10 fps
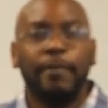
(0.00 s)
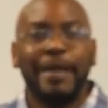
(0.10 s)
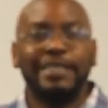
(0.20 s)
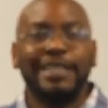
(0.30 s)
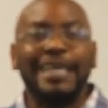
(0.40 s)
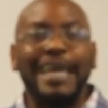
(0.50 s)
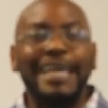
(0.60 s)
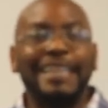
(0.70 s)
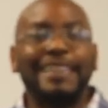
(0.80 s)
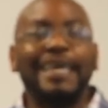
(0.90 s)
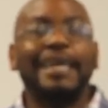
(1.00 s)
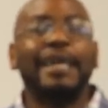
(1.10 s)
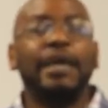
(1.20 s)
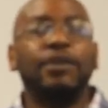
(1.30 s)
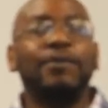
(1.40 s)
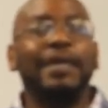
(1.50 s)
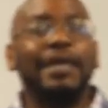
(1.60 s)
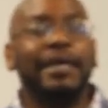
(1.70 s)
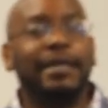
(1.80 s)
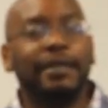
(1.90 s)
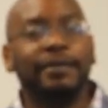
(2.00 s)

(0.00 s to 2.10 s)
Basically anything that you need